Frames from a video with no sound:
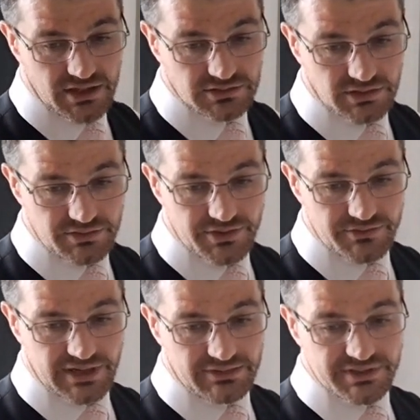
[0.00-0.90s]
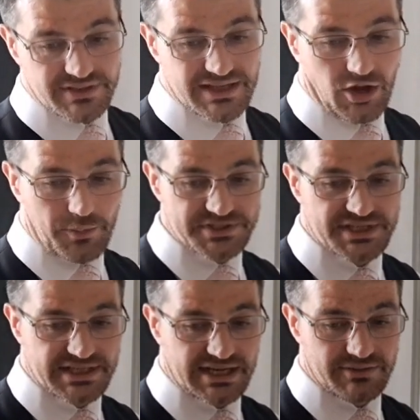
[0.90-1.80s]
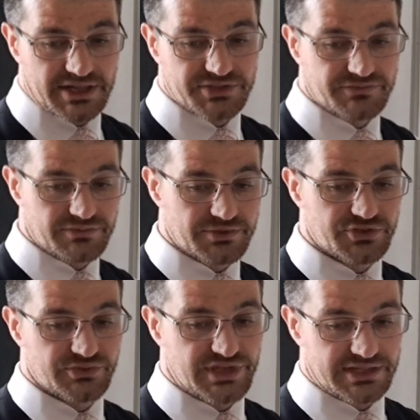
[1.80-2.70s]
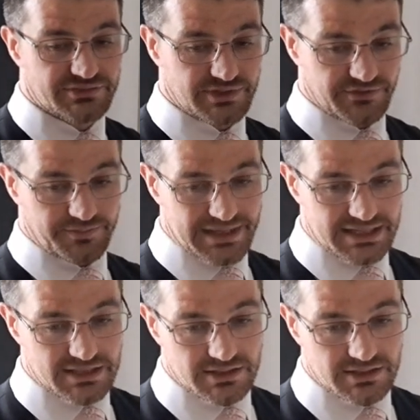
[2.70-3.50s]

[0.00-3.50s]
along the ground in the opposite direction from the trajectory of P.